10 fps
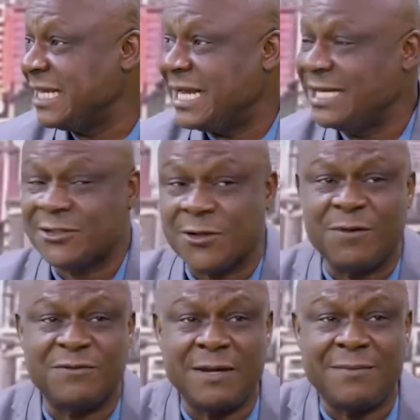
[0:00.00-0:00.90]
and some
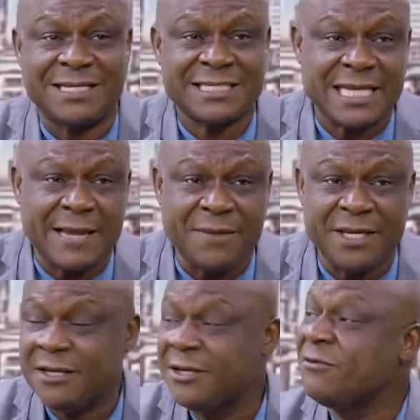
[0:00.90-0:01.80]
of them are
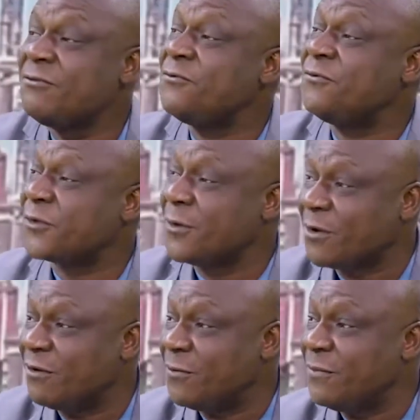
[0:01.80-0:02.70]
stemming from
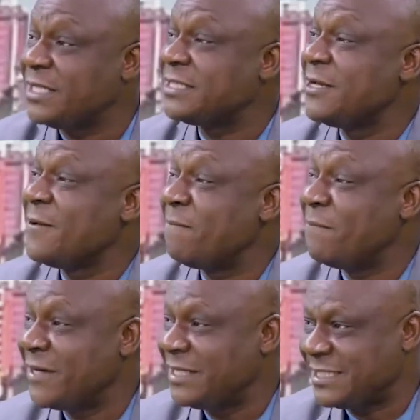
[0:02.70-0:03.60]
government
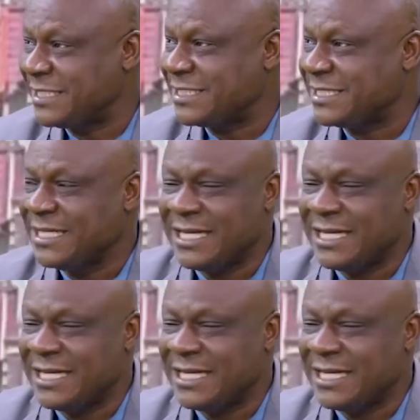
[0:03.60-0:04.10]
policies,